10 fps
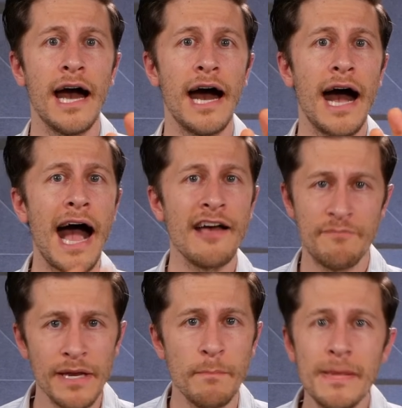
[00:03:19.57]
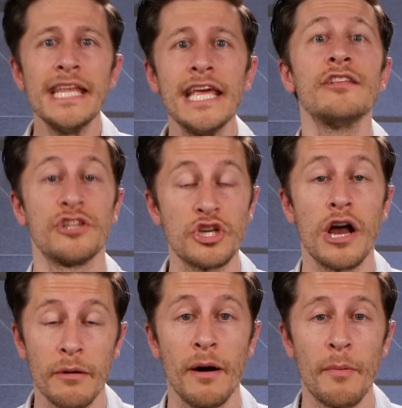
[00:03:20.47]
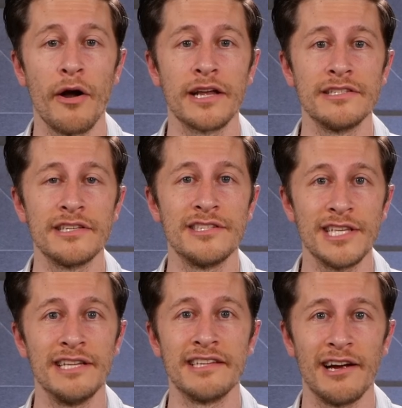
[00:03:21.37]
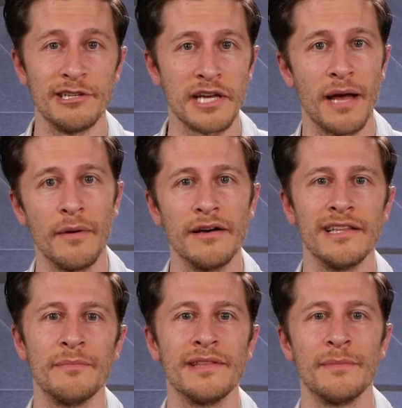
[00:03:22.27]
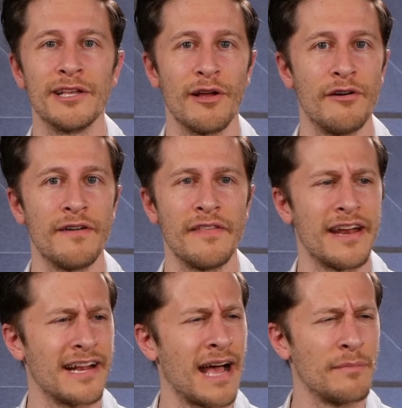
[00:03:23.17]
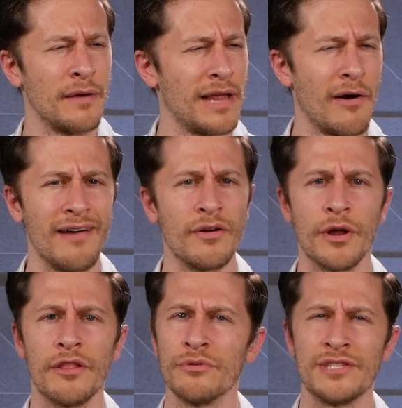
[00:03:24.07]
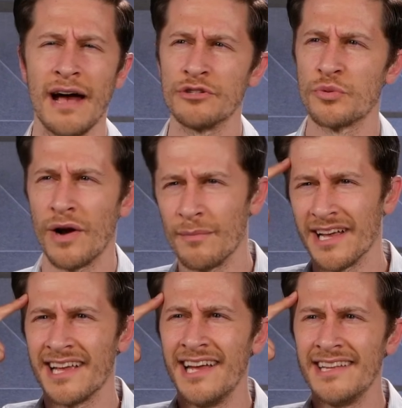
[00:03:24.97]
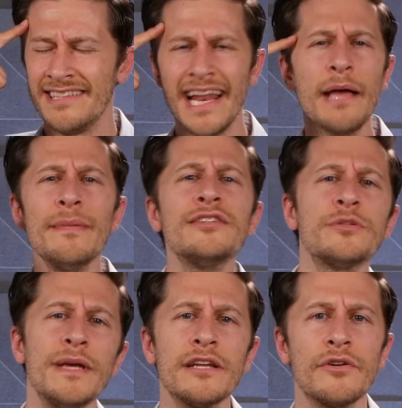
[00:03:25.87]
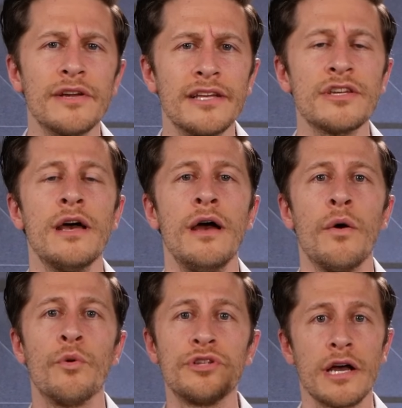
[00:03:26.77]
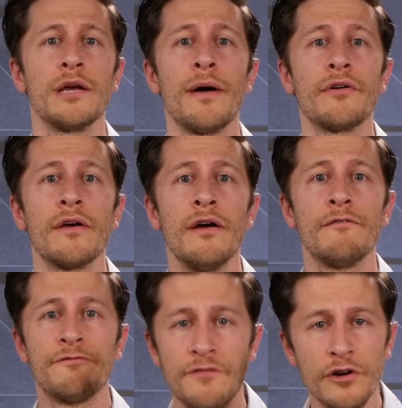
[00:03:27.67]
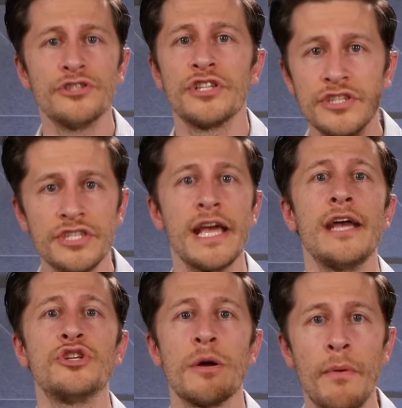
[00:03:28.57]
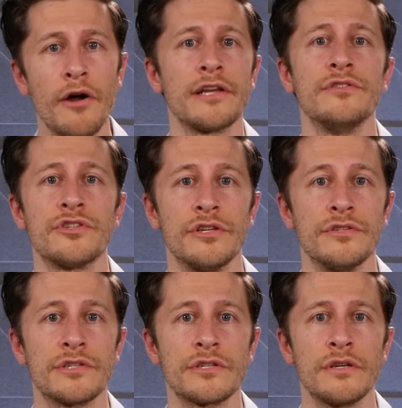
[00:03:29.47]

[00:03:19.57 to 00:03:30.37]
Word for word: I've been meaning to talk about Parkinson's the entire time. Uh, let, me, let me clarify that. I'm, I'm now having one of those doubts where I'm like, did I misspeak during this? We're talking about first stage Parkinson's